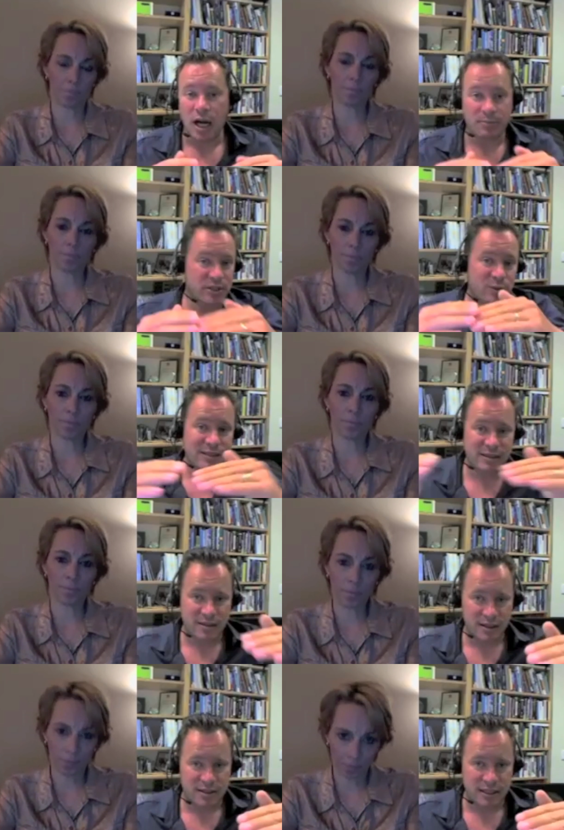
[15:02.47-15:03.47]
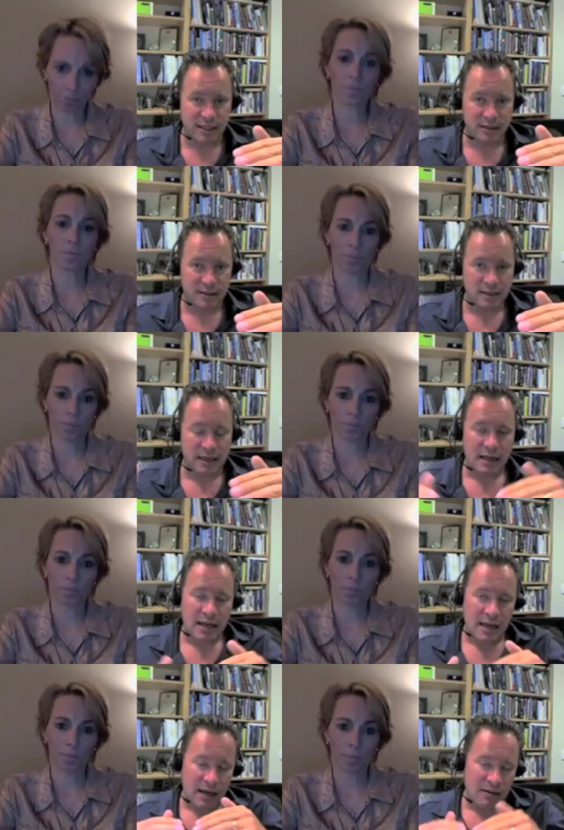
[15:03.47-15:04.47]
Speaker 1: up to twenty thirty,
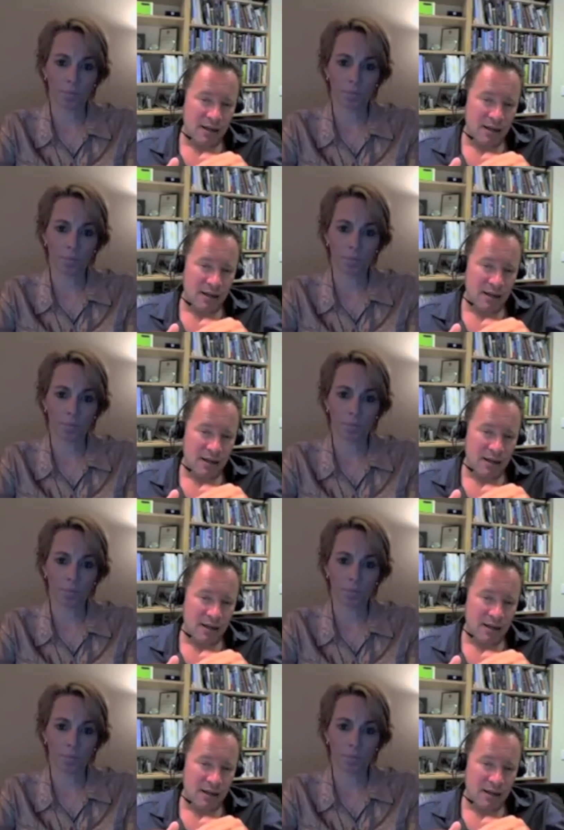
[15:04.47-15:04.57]
how